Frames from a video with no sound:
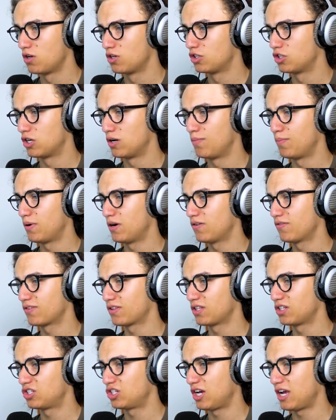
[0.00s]
Jump over
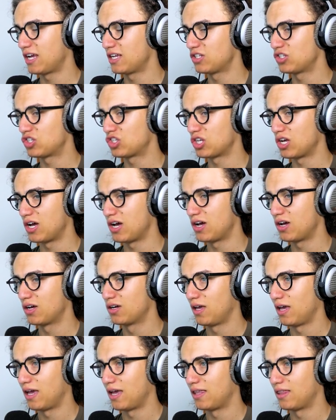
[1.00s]
the chainsaw
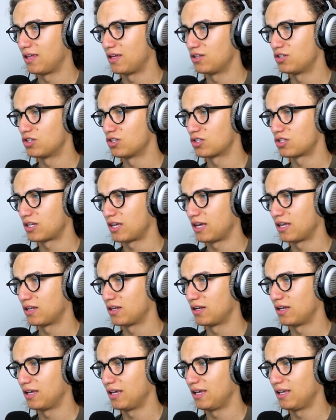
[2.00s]
and then just get
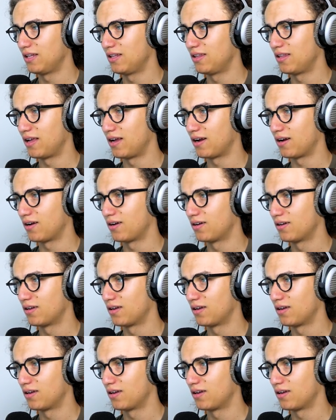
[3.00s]
in there.